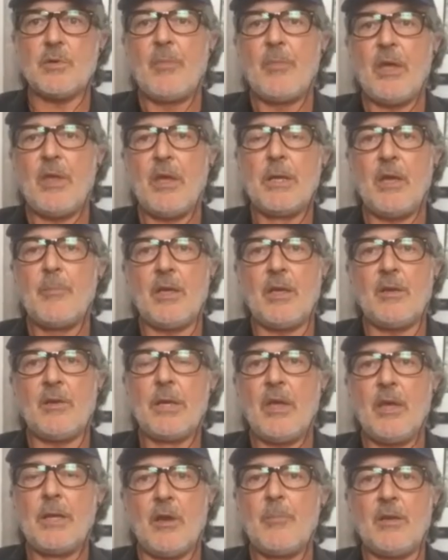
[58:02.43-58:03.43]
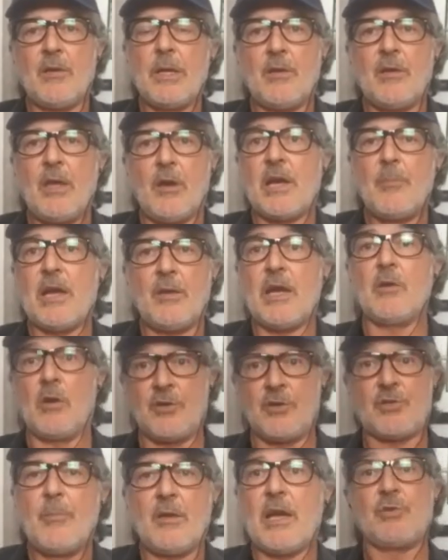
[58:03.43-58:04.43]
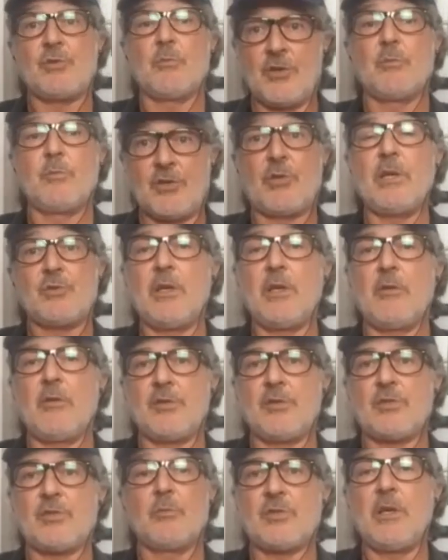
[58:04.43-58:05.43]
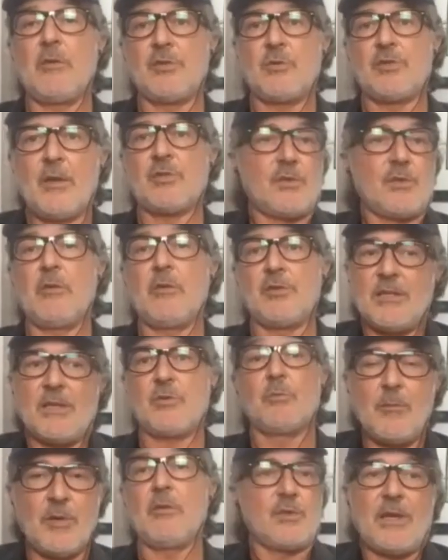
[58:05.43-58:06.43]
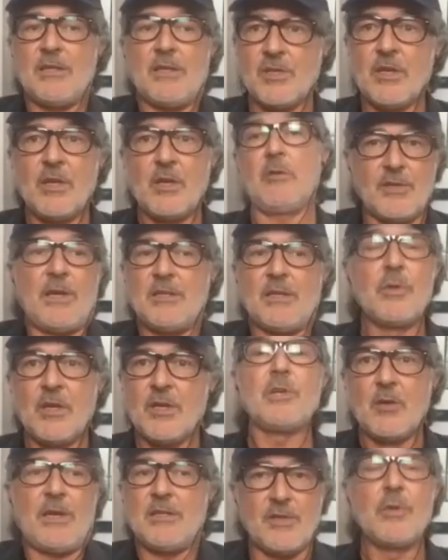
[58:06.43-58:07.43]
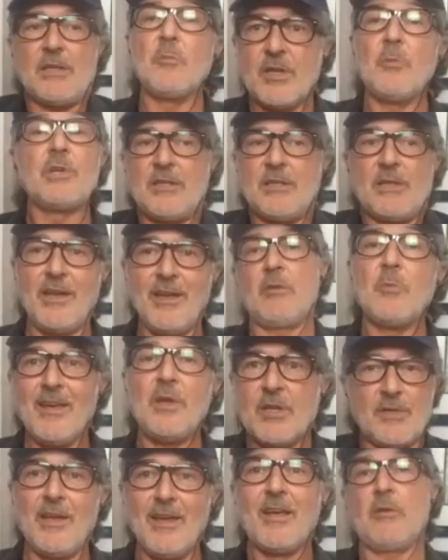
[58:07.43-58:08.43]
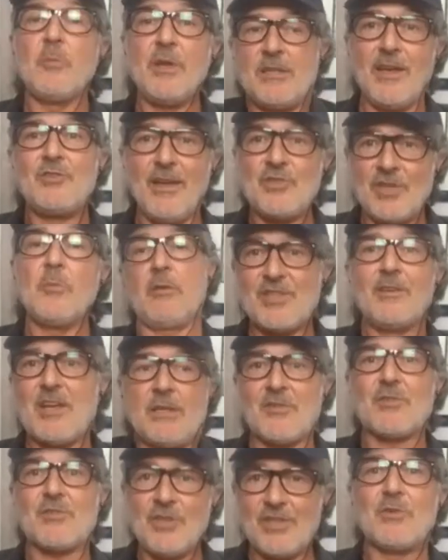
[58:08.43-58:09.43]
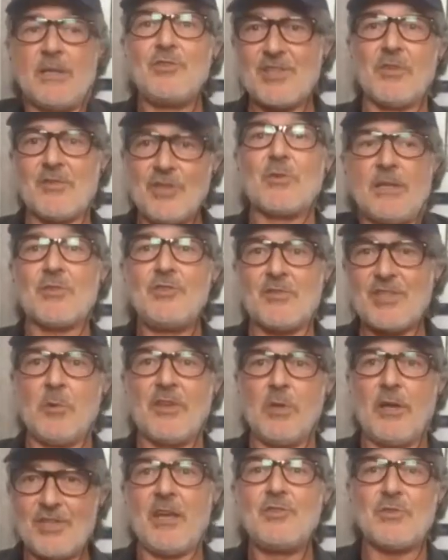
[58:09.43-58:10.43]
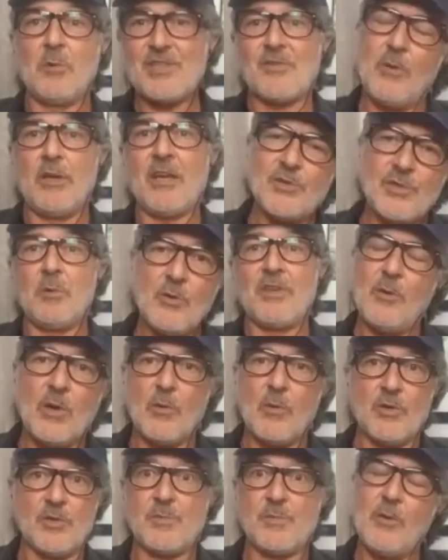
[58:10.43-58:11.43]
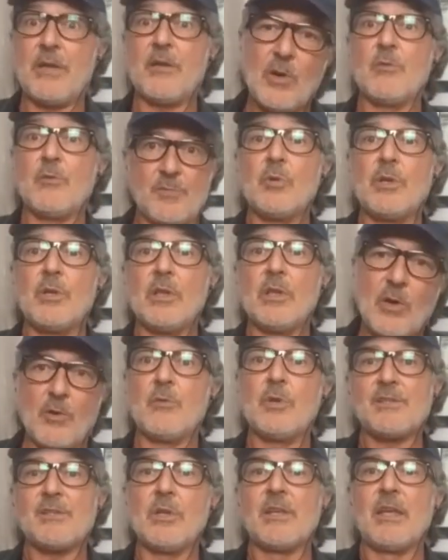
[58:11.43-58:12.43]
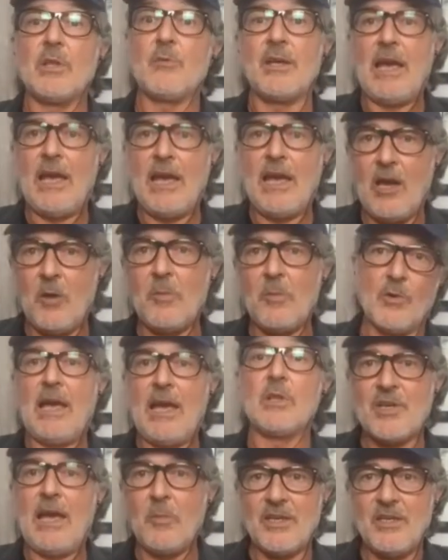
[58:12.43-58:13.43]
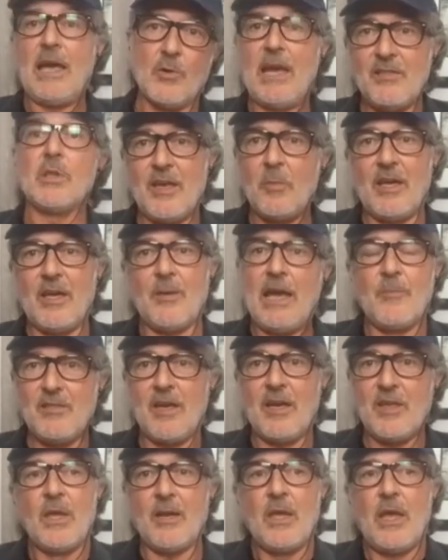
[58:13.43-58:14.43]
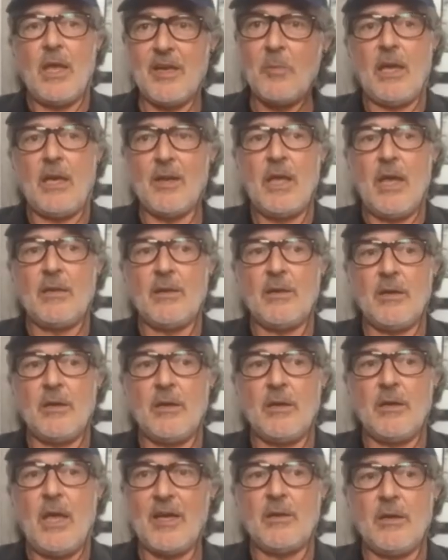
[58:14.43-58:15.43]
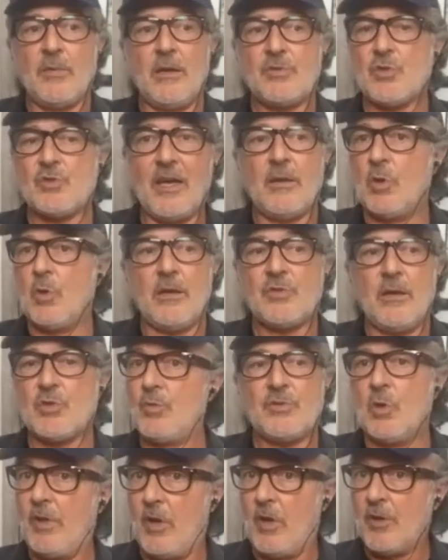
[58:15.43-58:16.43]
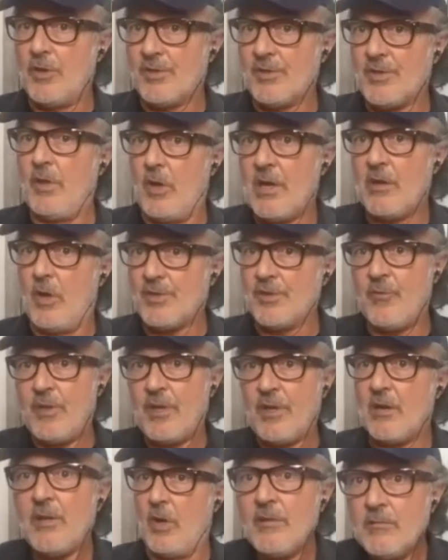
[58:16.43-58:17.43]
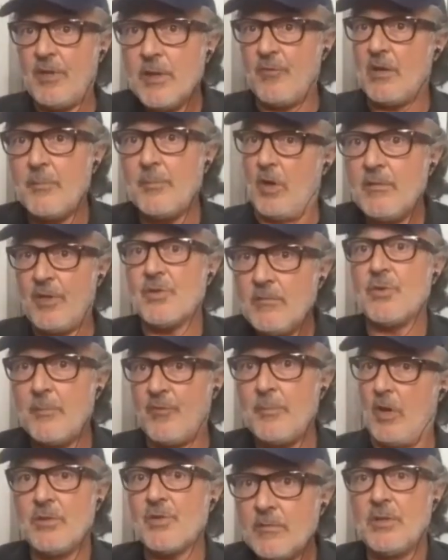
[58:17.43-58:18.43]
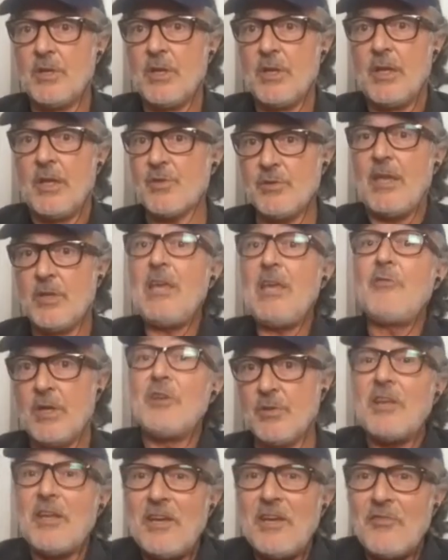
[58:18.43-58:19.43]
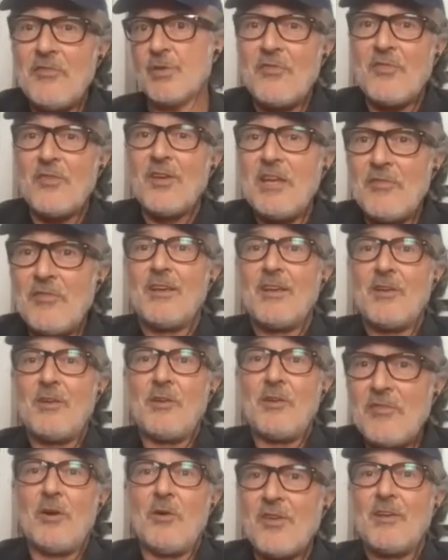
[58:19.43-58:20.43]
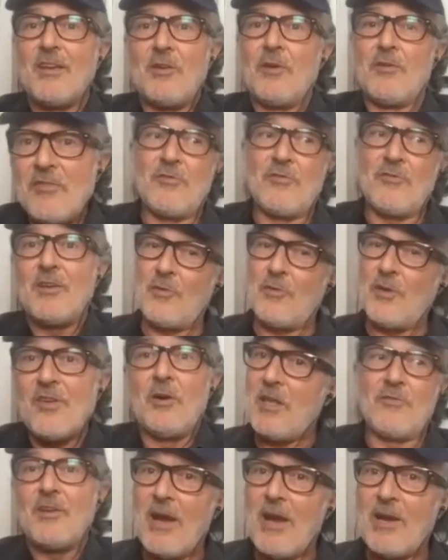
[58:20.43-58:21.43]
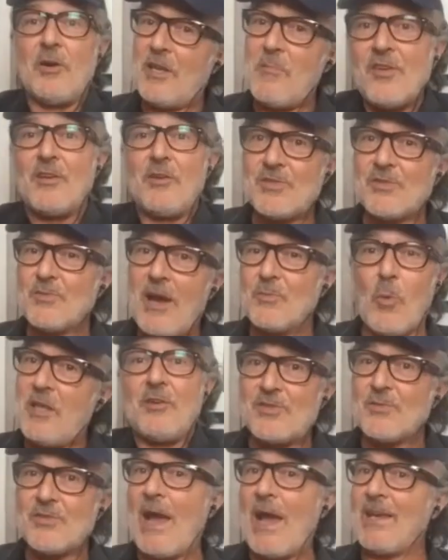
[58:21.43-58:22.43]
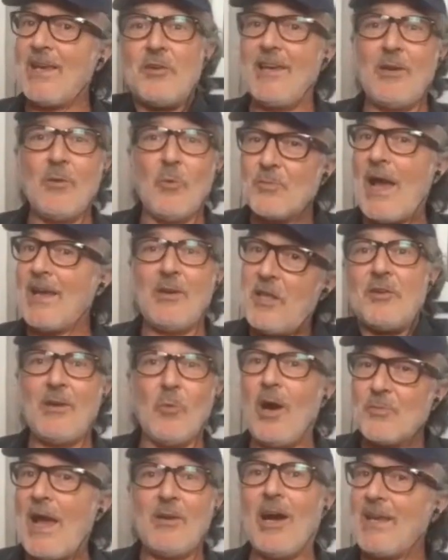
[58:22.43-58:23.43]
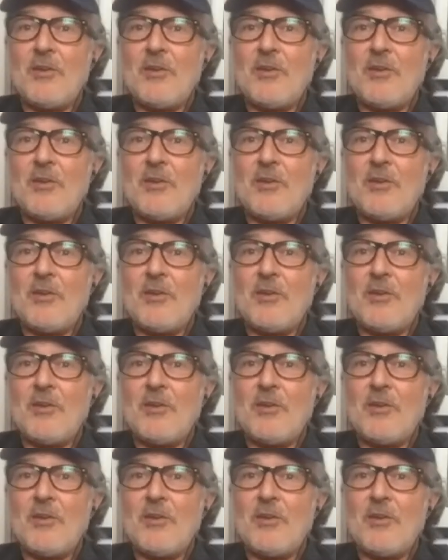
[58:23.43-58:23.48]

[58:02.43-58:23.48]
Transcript: Yeah. And our desire, our social being, you know, this social, this pandemic has really shown me just how social an animal I am. I always knew I was, but I didn't realize how much I need that. Yeah. And um, so our desire to fit in and be social, even if, you know, Freddie Meyer's wacky why